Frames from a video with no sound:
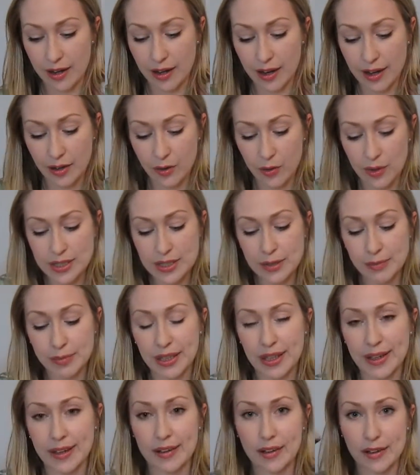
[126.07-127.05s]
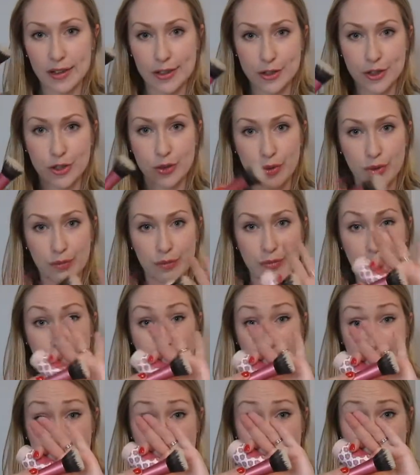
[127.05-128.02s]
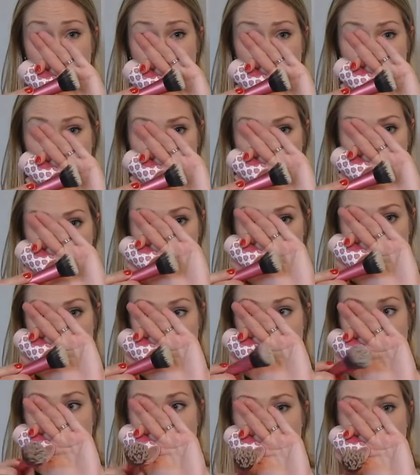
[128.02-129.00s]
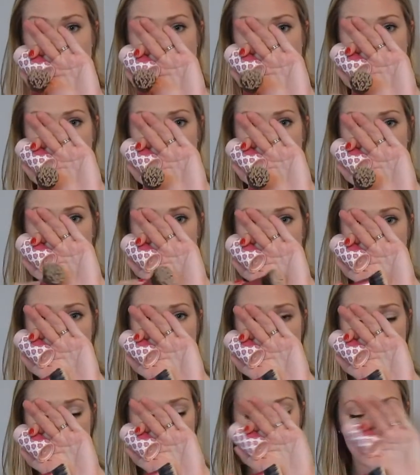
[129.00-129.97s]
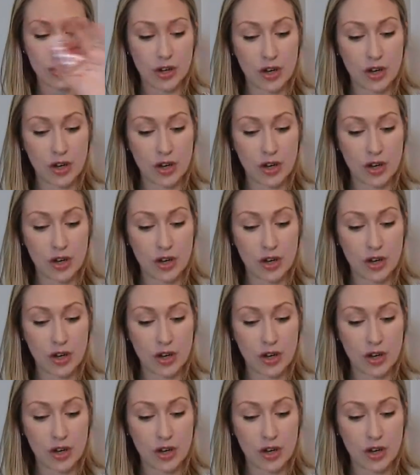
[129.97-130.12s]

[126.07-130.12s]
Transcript: I always apply it onto a brush like this, a stippling brush,